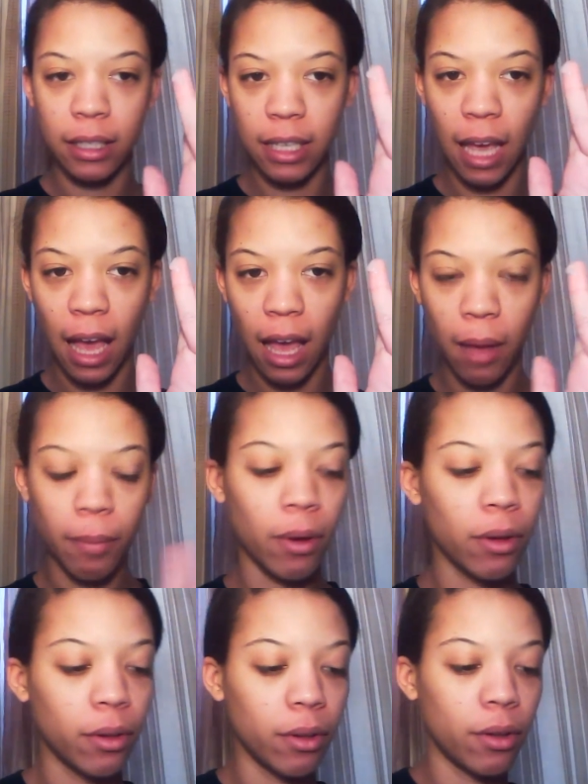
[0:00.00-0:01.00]
dab
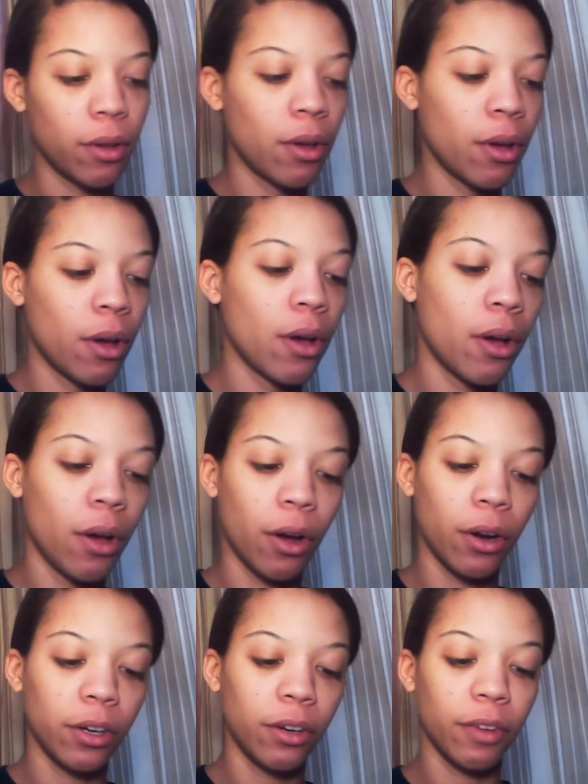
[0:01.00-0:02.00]

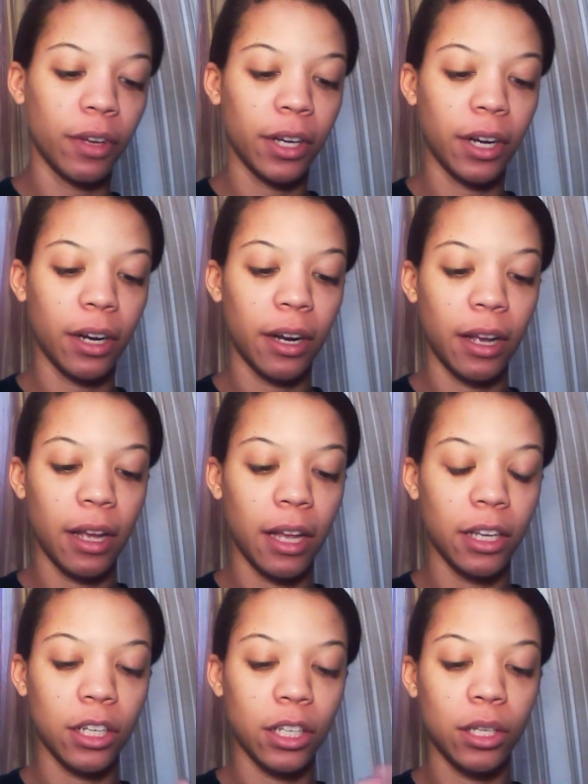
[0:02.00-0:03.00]
on your finger
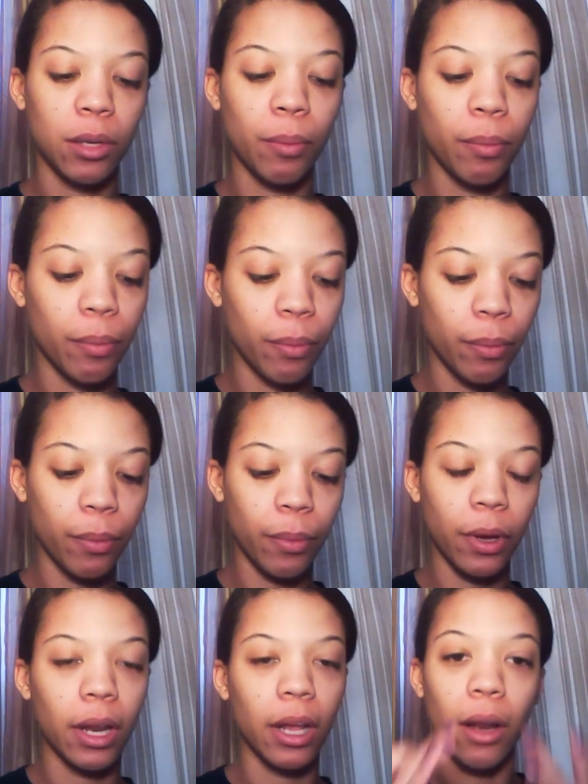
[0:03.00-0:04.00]
and just
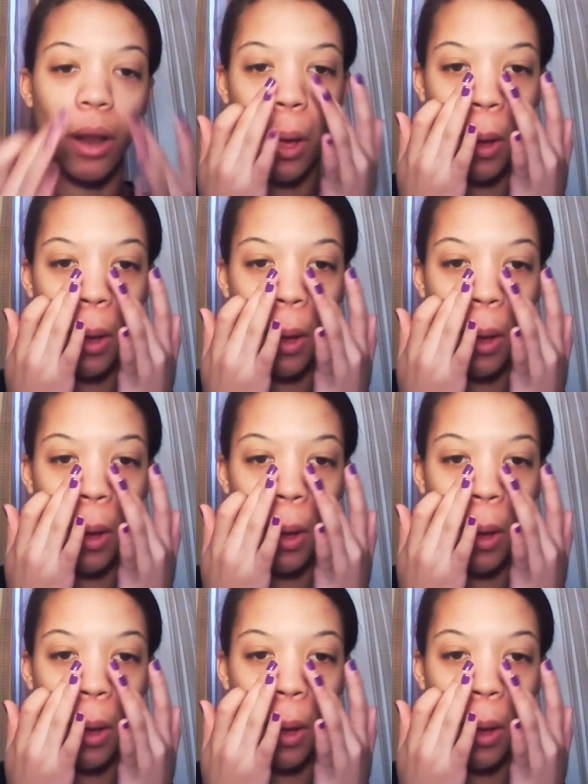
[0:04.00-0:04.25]
put it